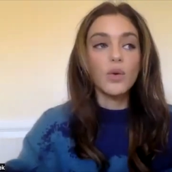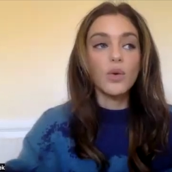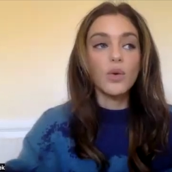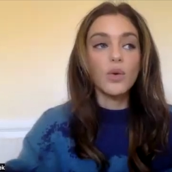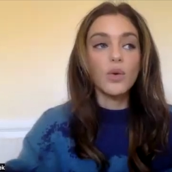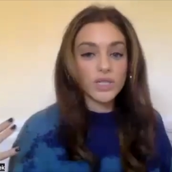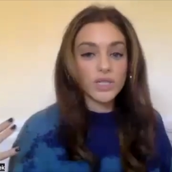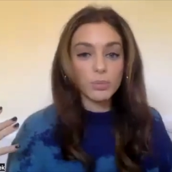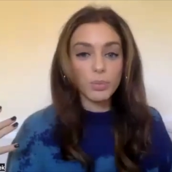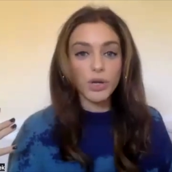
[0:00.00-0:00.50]

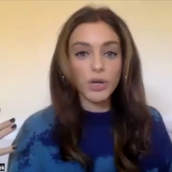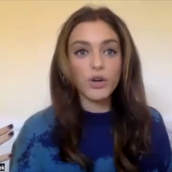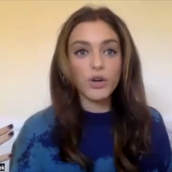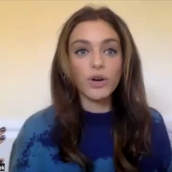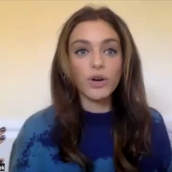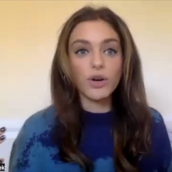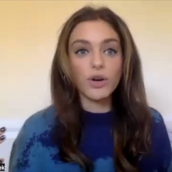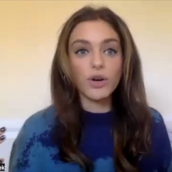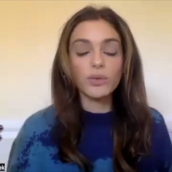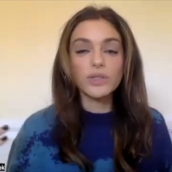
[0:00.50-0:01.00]
And then we
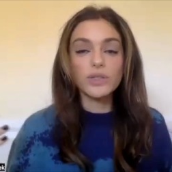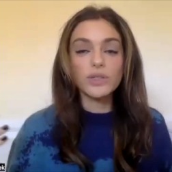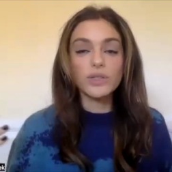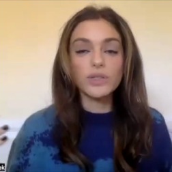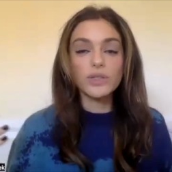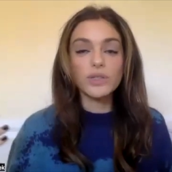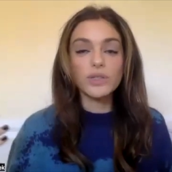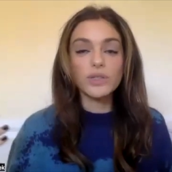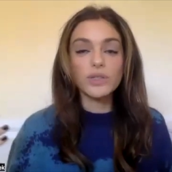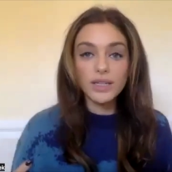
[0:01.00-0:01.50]
spun around to
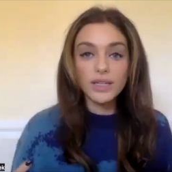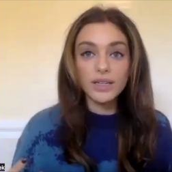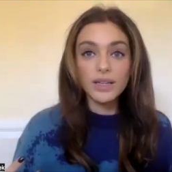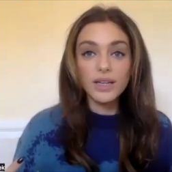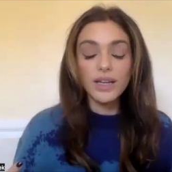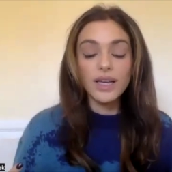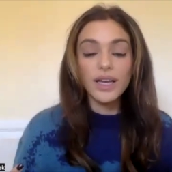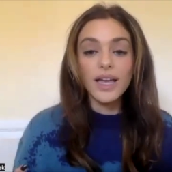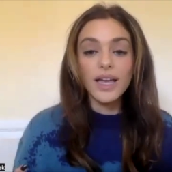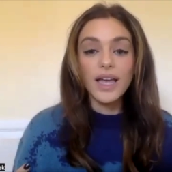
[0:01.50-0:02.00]
me
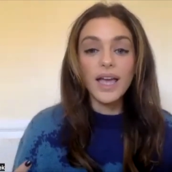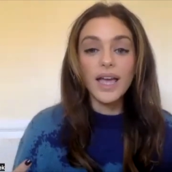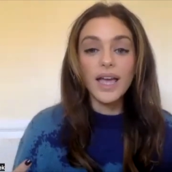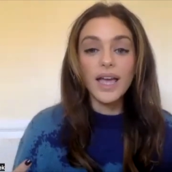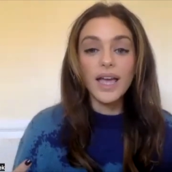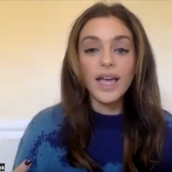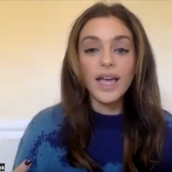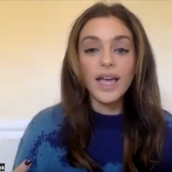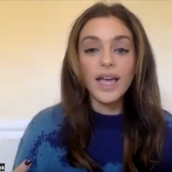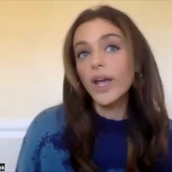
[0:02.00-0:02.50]

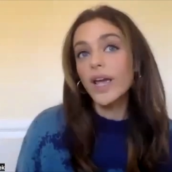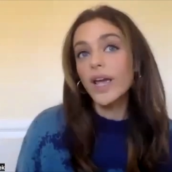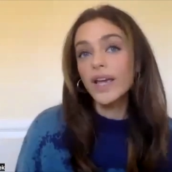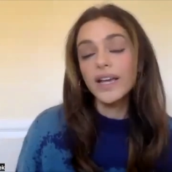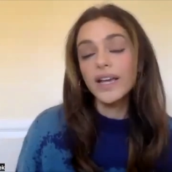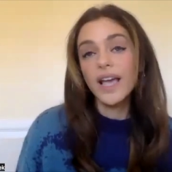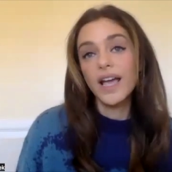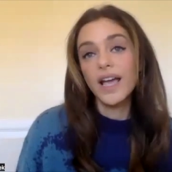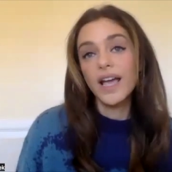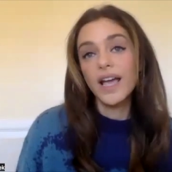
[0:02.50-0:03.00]
and
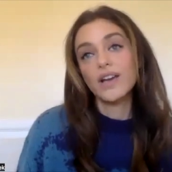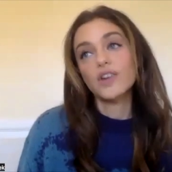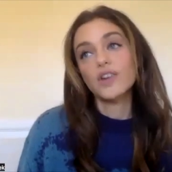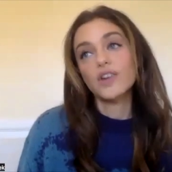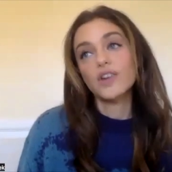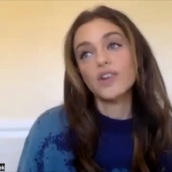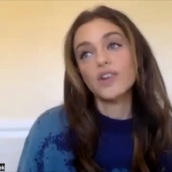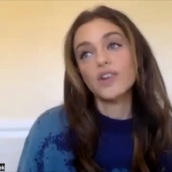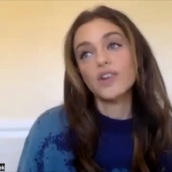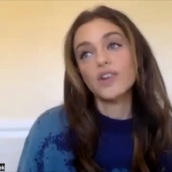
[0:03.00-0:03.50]
Ray
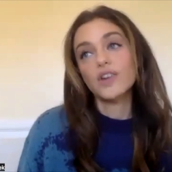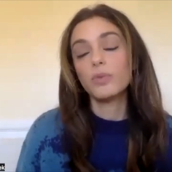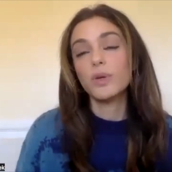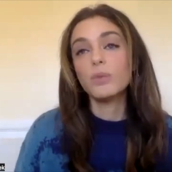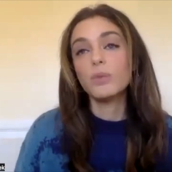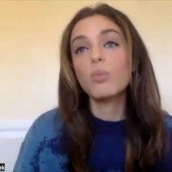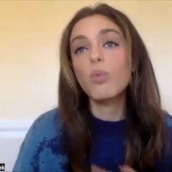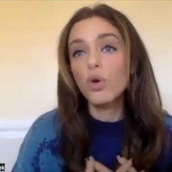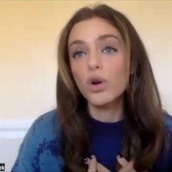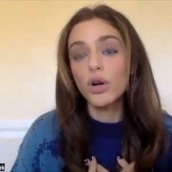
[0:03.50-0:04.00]
actually gave
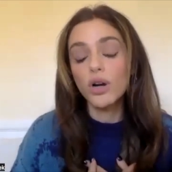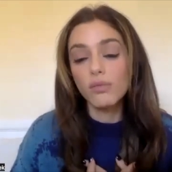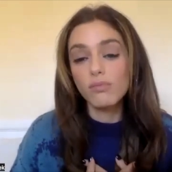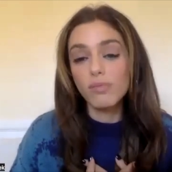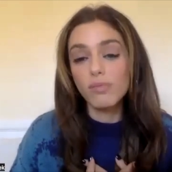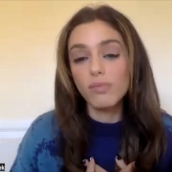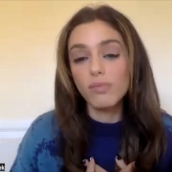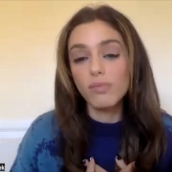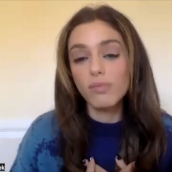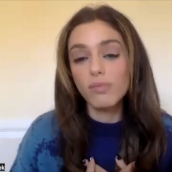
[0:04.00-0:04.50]
me more
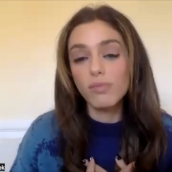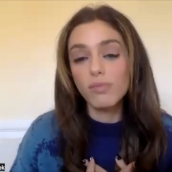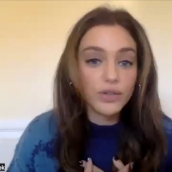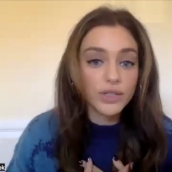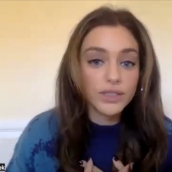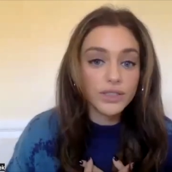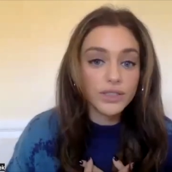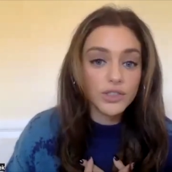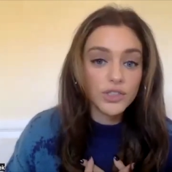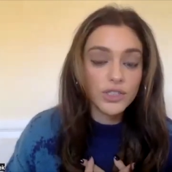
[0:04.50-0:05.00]
on my
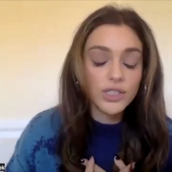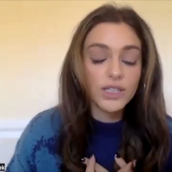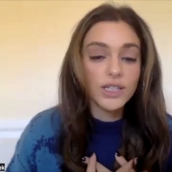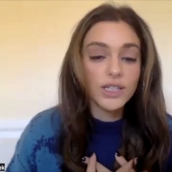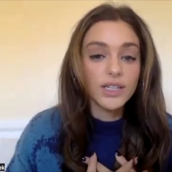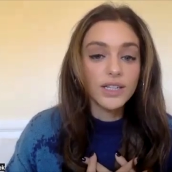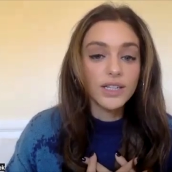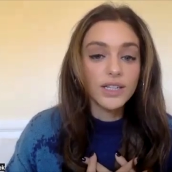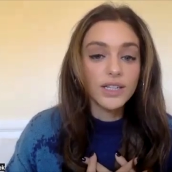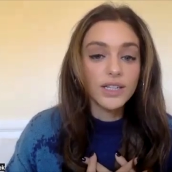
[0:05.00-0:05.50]
coverage
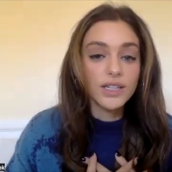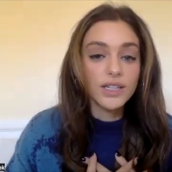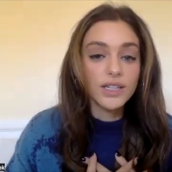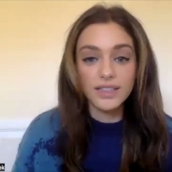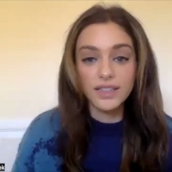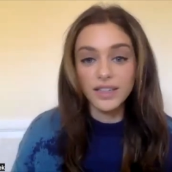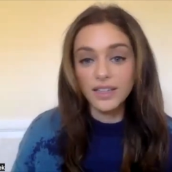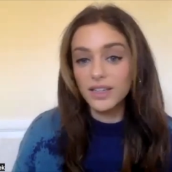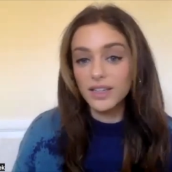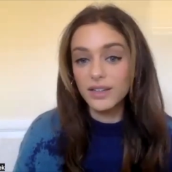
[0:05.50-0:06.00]
than
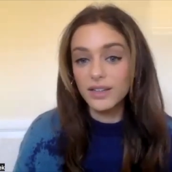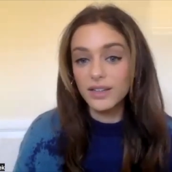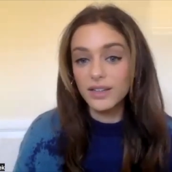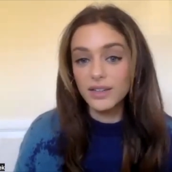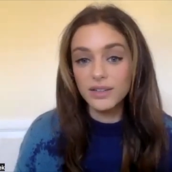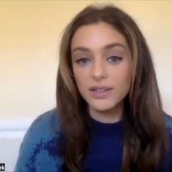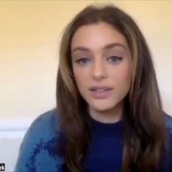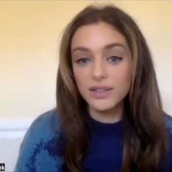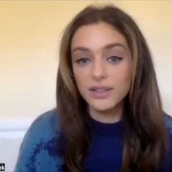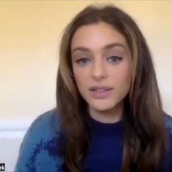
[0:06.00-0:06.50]
hmm.
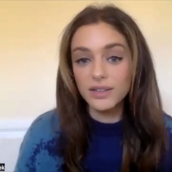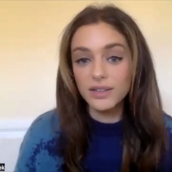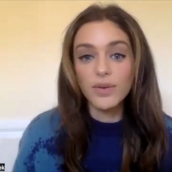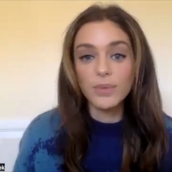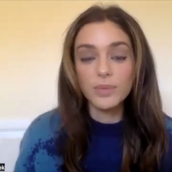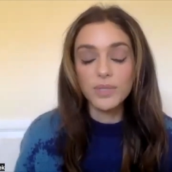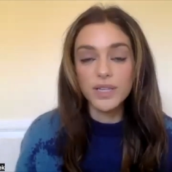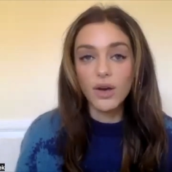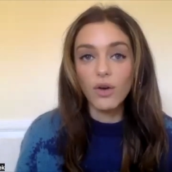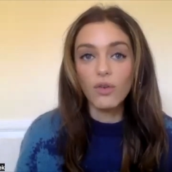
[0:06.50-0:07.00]
he gave
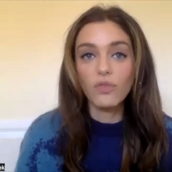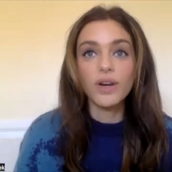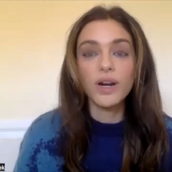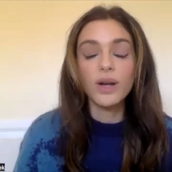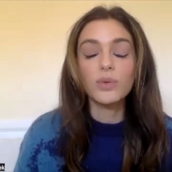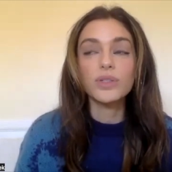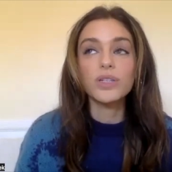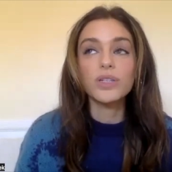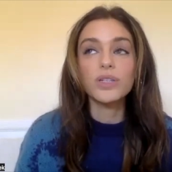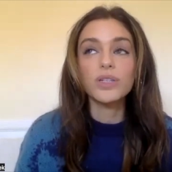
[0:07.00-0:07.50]
himself and
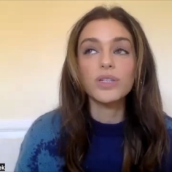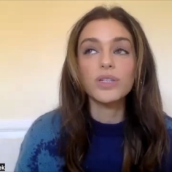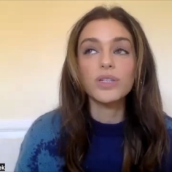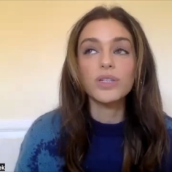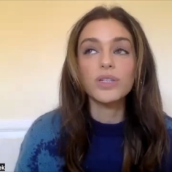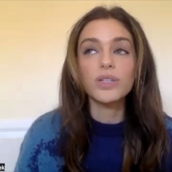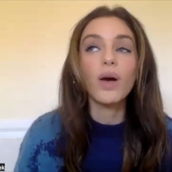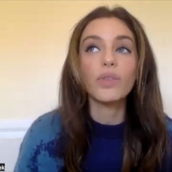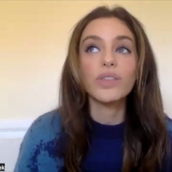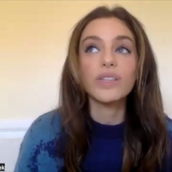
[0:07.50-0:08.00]
I was like,
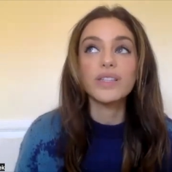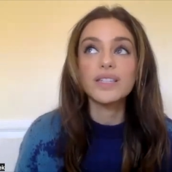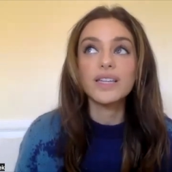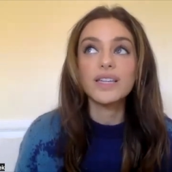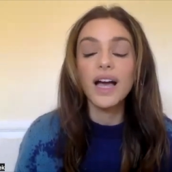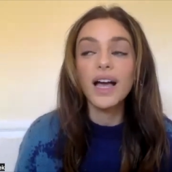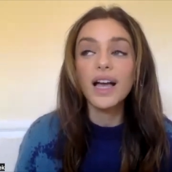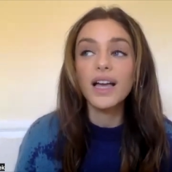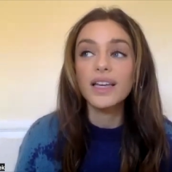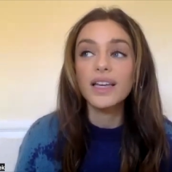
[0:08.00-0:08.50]
"Wow, this
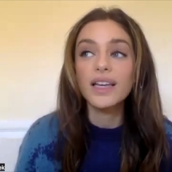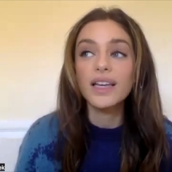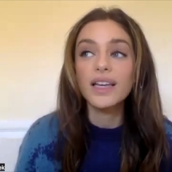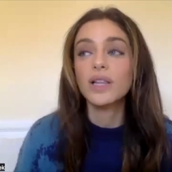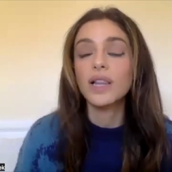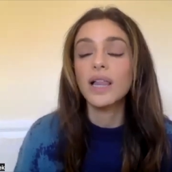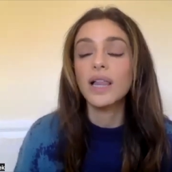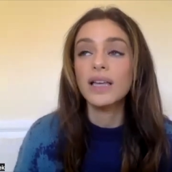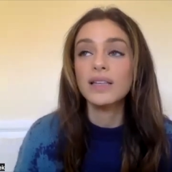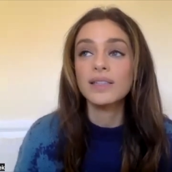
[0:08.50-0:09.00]
guy is
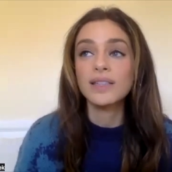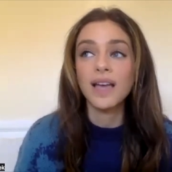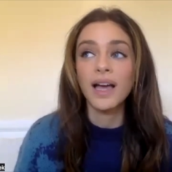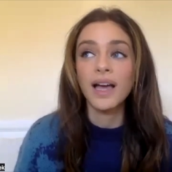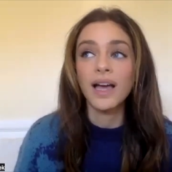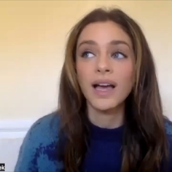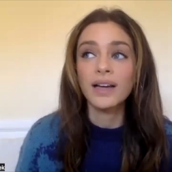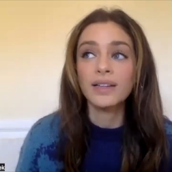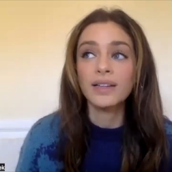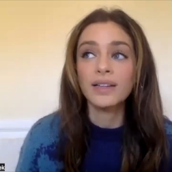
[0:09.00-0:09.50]
such a
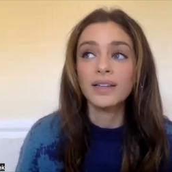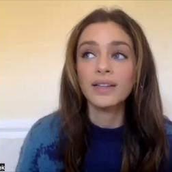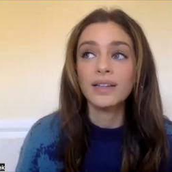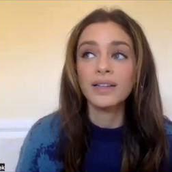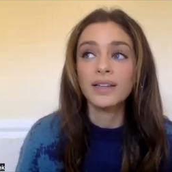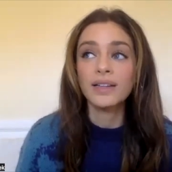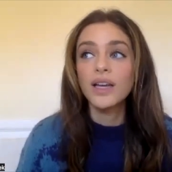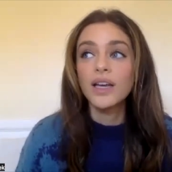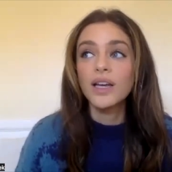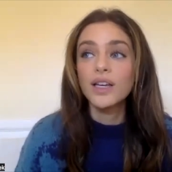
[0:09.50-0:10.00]
class act.
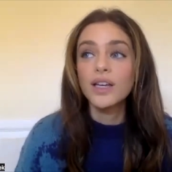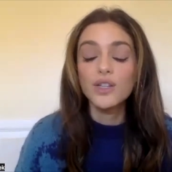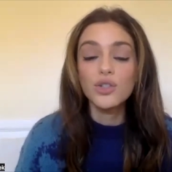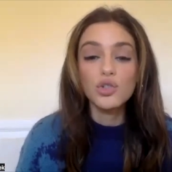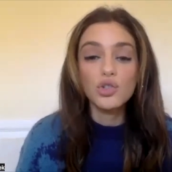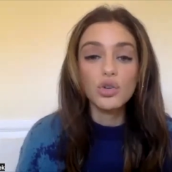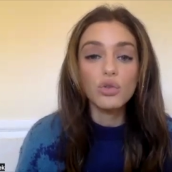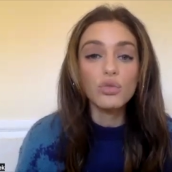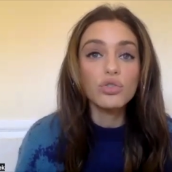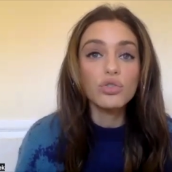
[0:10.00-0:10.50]

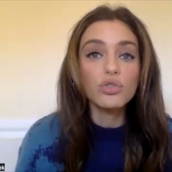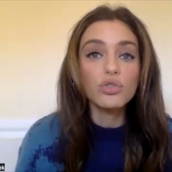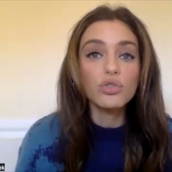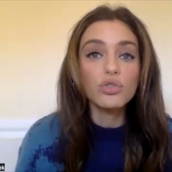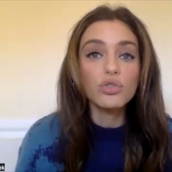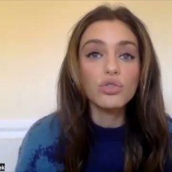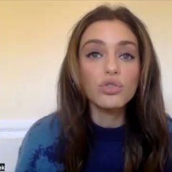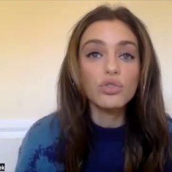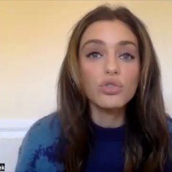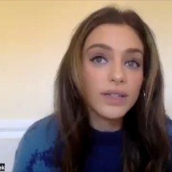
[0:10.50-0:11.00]
He's so
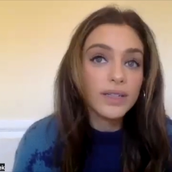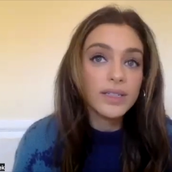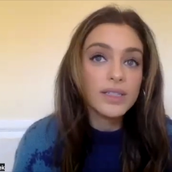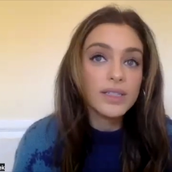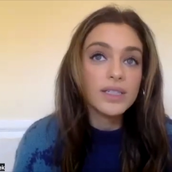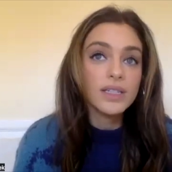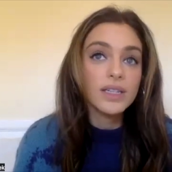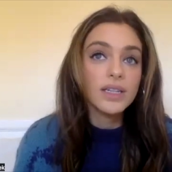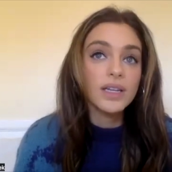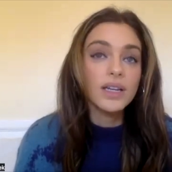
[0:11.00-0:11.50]
generous."